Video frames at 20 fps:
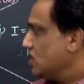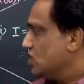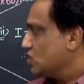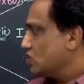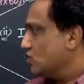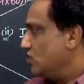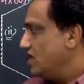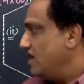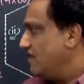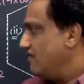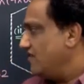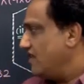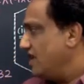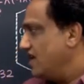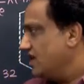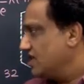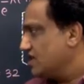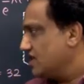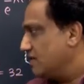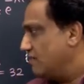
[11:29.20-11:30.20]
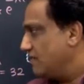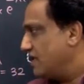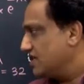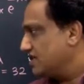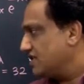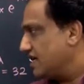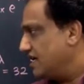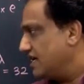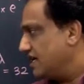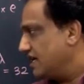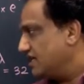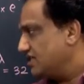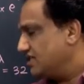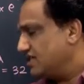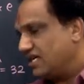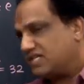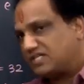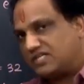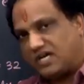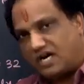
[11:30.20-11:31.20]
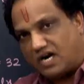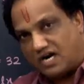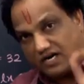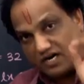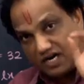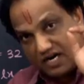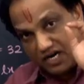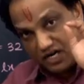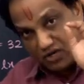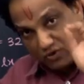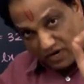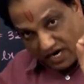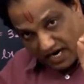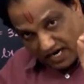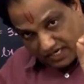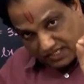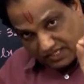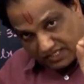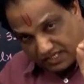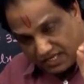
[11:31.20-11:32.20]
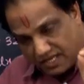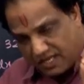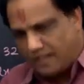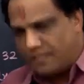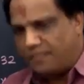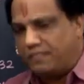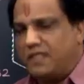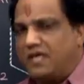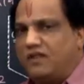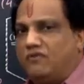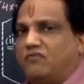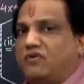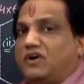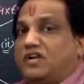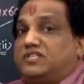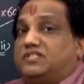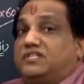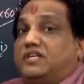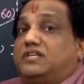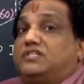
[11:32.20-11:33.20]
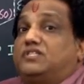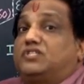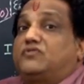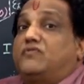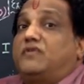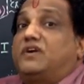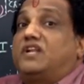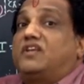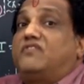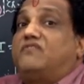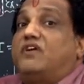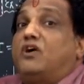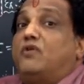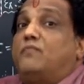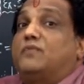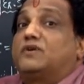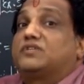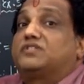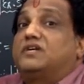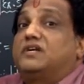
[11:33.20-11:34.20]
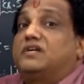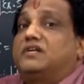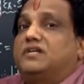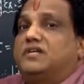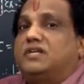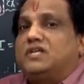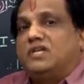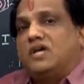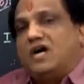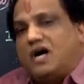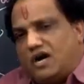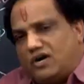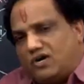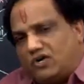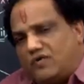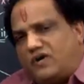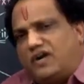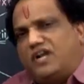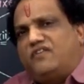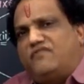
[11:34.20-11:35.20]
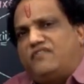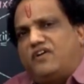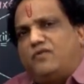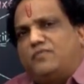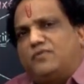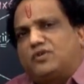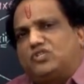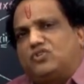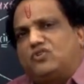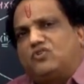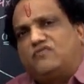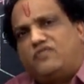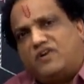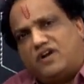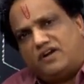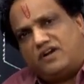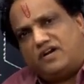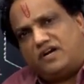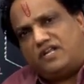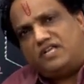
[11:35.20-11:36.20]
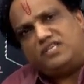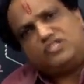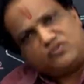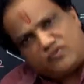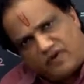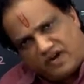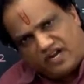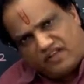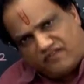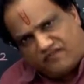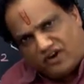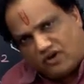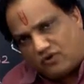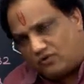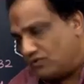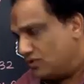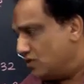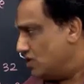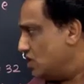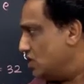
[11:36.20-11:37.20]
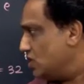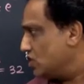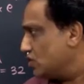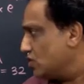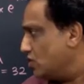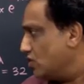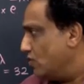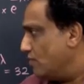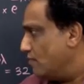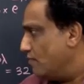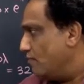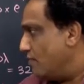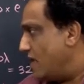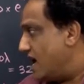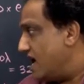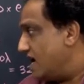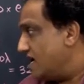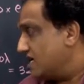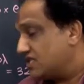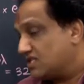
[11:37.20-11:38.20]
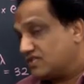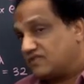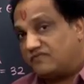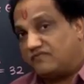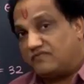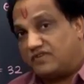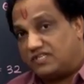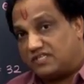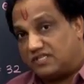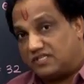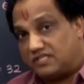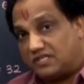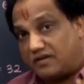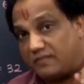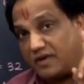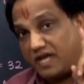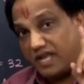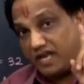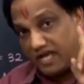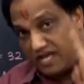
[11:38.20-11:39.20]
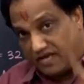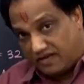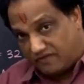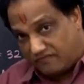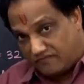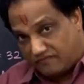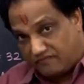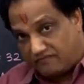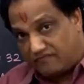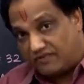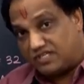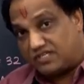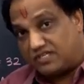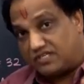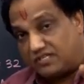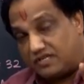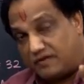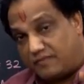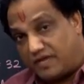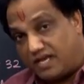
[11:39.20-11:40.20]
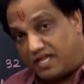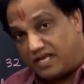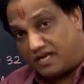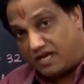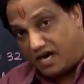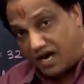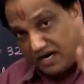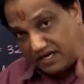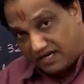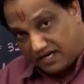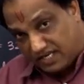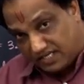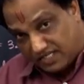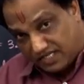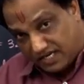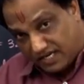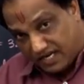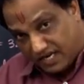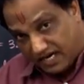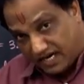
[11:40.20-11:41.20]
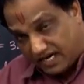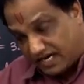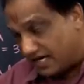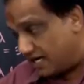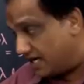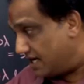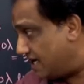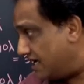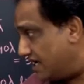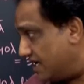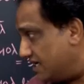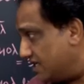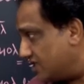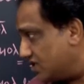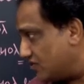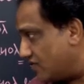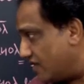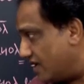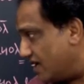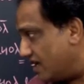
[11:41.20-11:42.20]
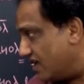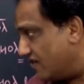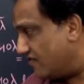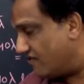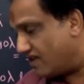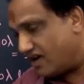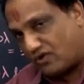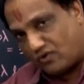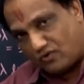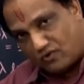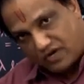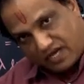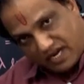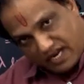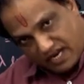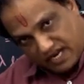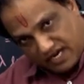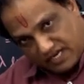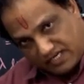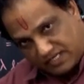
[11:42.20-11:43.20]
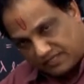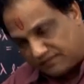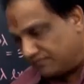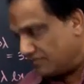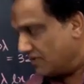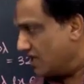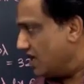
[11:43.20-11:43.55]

So if initial mass I take just 100 units, then what is its 25%? 25% of 100 is 25. So mass which is remaining undisintegrated is 25, correct?